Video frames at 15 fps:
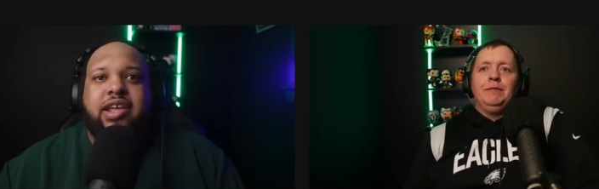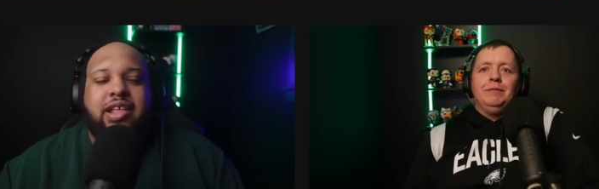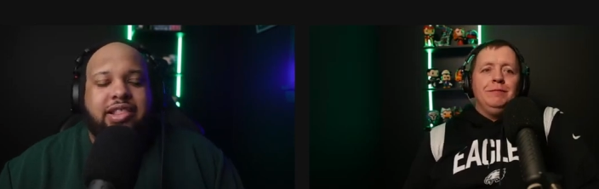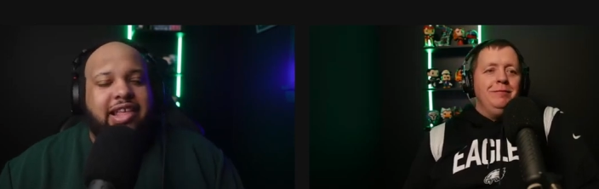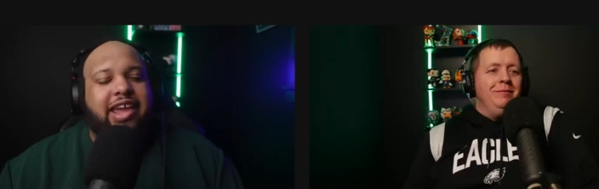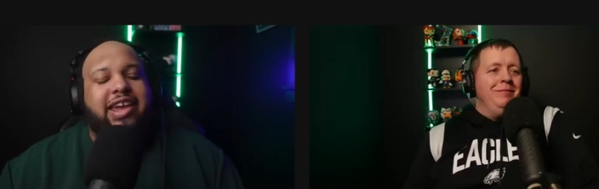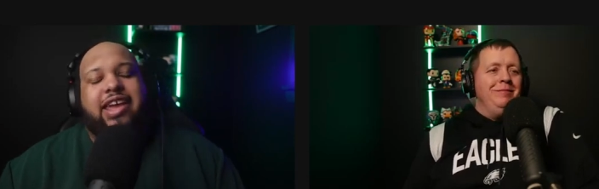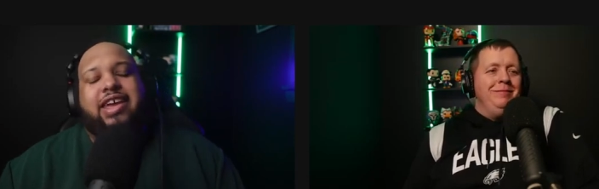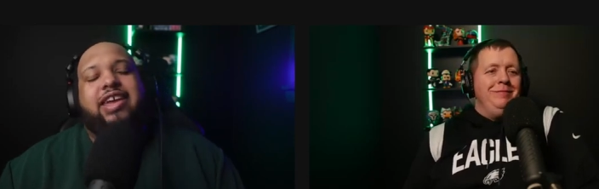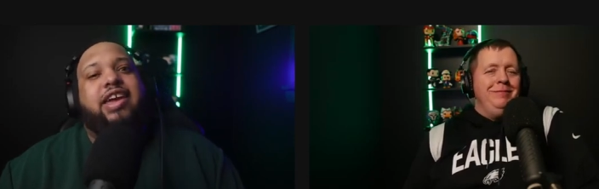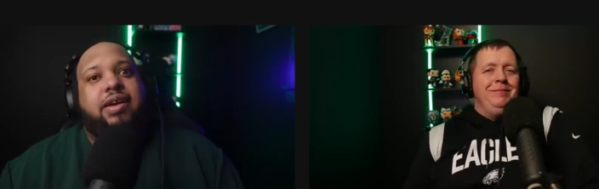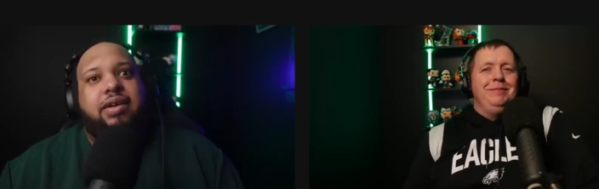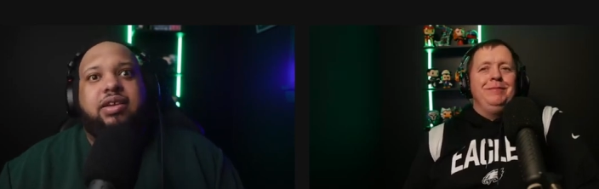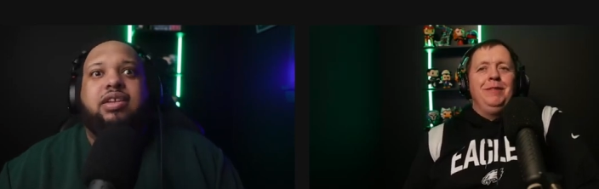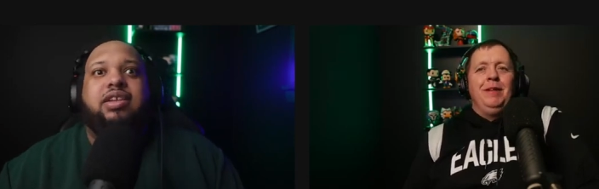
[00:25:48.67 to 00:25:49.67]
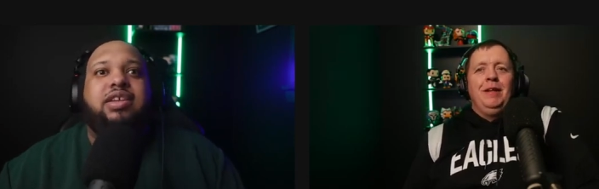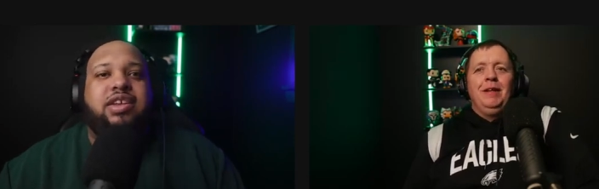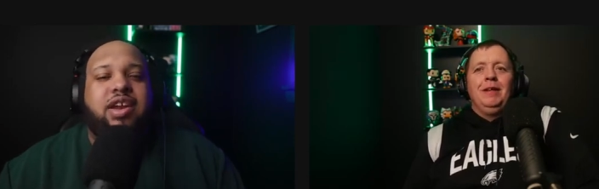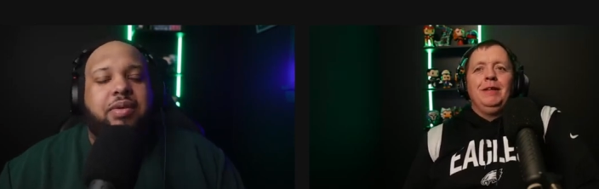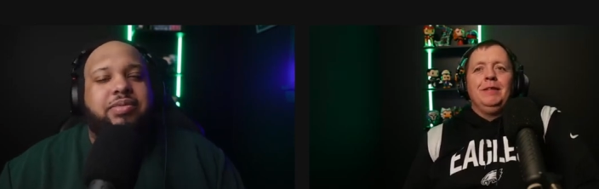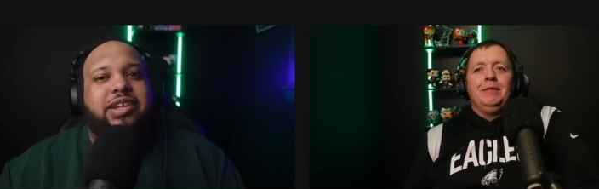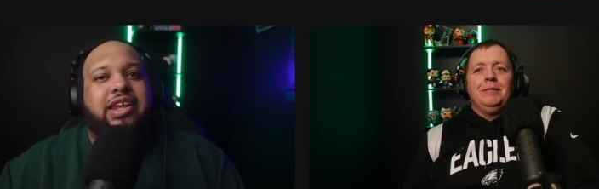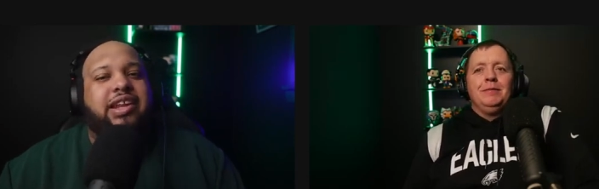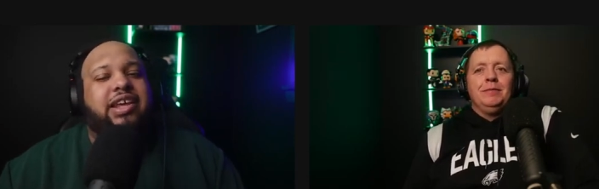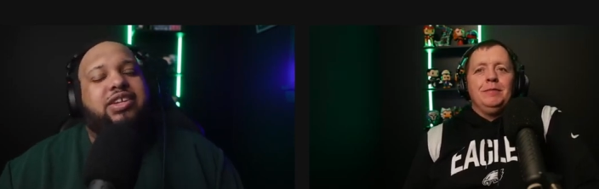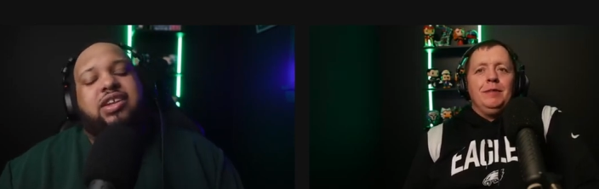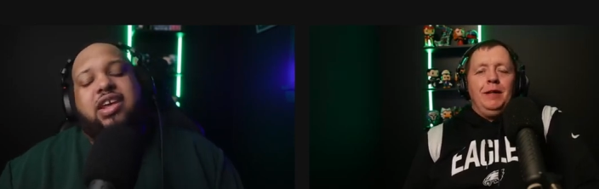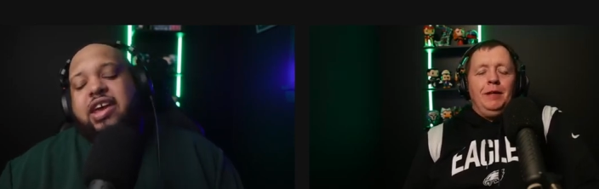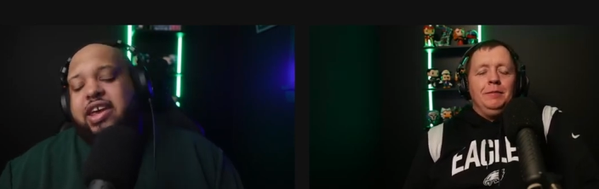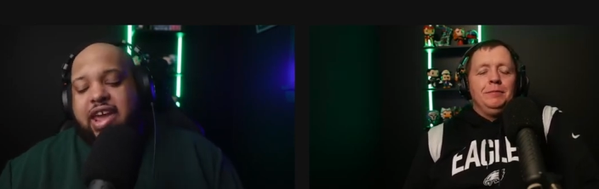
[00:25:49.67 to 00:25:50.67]
Speaker 1: Like, you know what I'm saying? Like
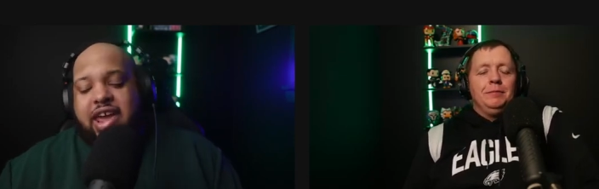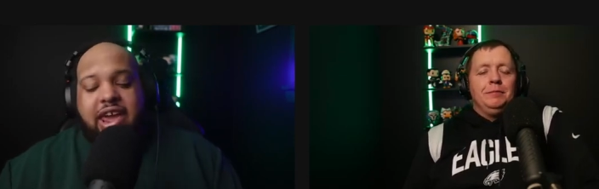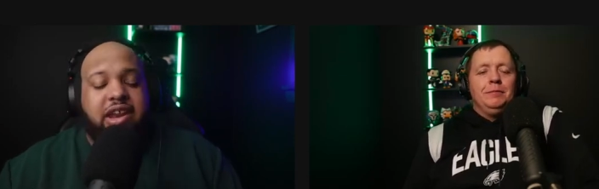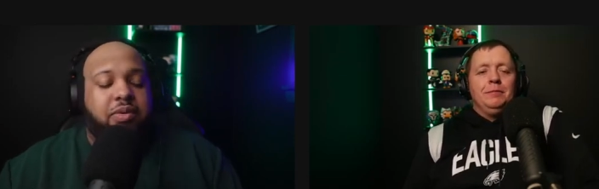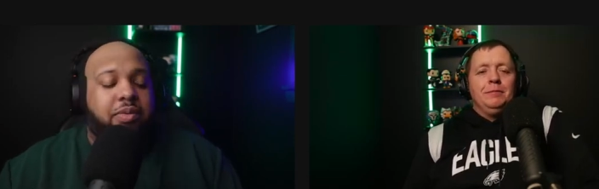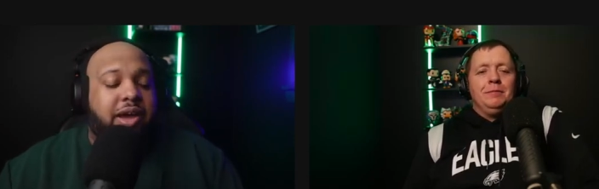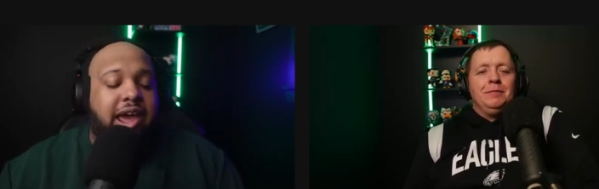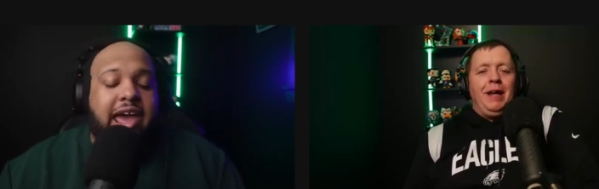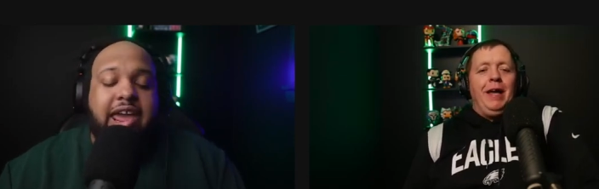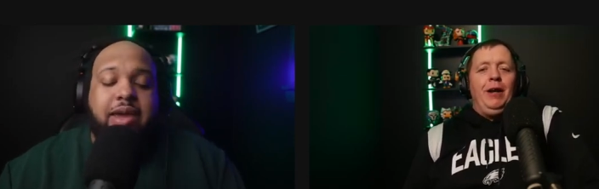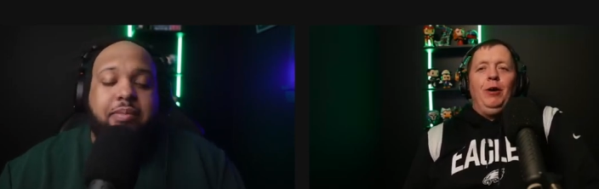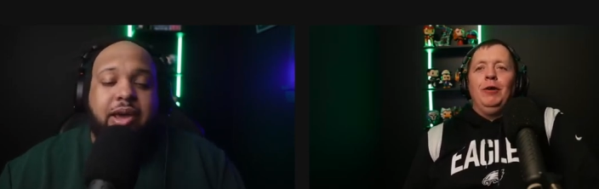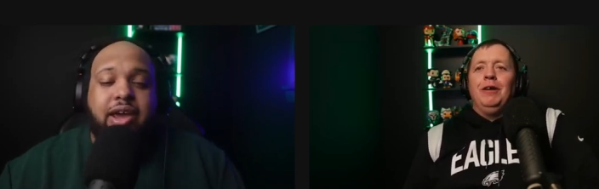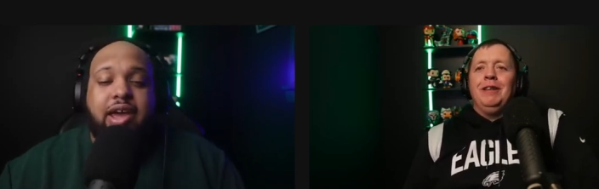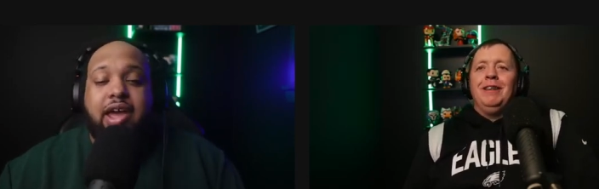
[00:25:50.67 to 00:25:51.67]
yeah. again. Anyway, I, I hate my.